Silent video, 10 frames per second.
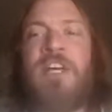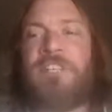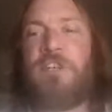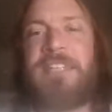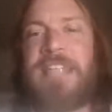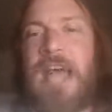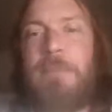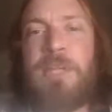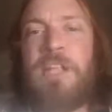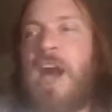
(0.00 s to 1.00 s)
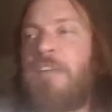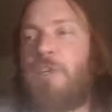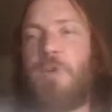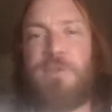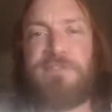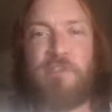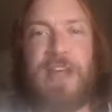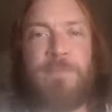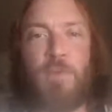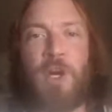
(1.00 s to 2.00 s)
So the typological
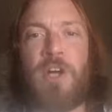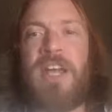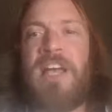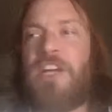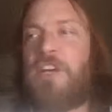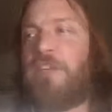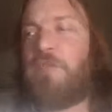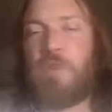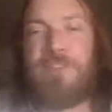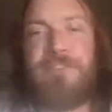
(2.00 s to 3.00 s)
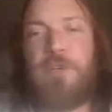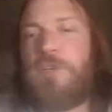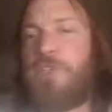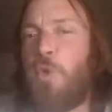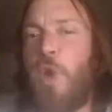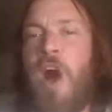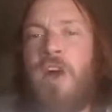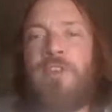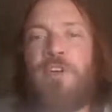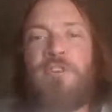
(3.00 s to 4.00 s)
framework could refer to
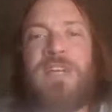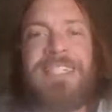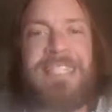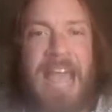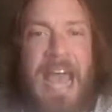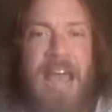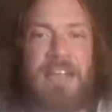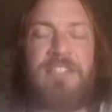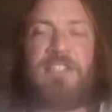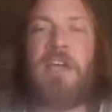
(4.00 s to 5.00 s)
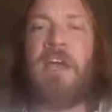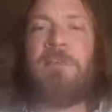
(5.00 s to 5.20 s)
other texts,